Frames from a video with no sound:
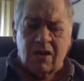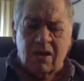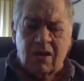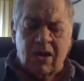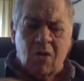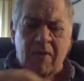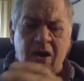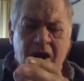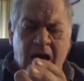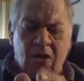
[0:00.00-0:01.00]
And no
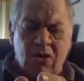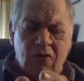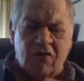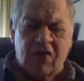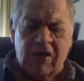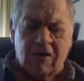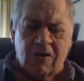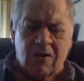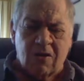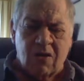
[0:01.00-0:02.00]
matter how you
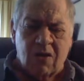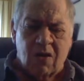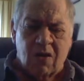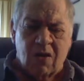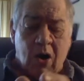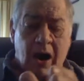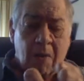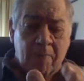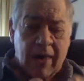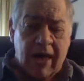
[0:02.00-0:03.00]
feel, or how
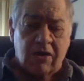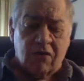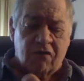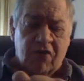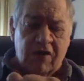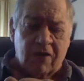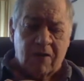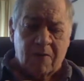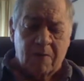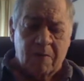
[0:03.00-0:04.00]
bad you
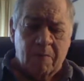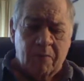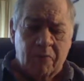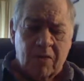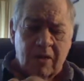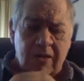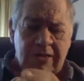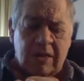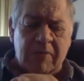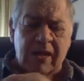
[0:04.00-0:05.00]
feel,
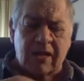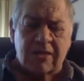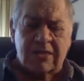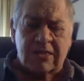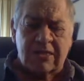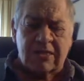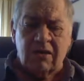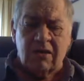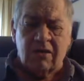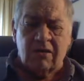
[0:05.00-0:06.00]
somebody else
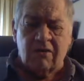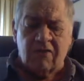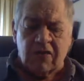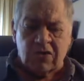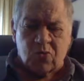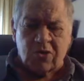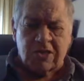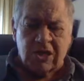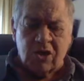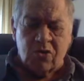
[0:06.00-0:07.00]
feels worse
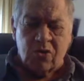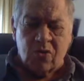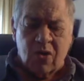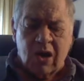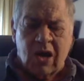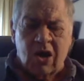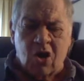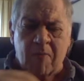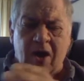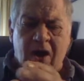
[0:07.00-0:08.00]
than you do.
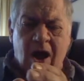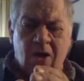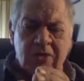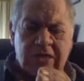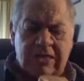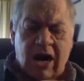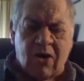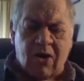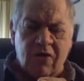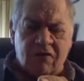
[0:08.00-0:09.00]
No matter how
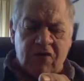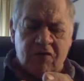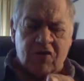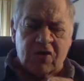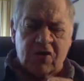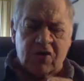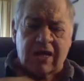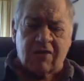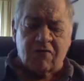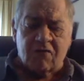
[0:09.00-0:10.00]
sorry you feel for
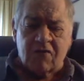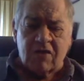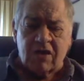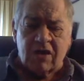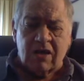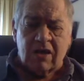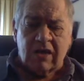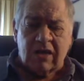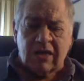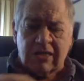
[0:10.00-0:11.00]
yourself,
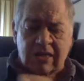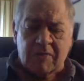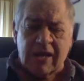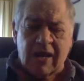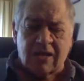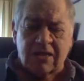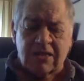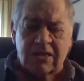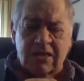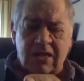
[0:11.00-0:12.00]
somebody
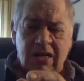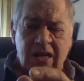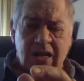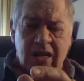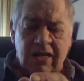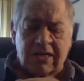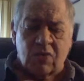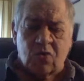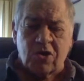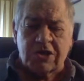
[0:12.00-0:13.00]
else is
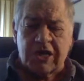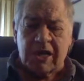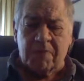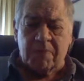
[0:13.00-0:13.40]
in worse shape.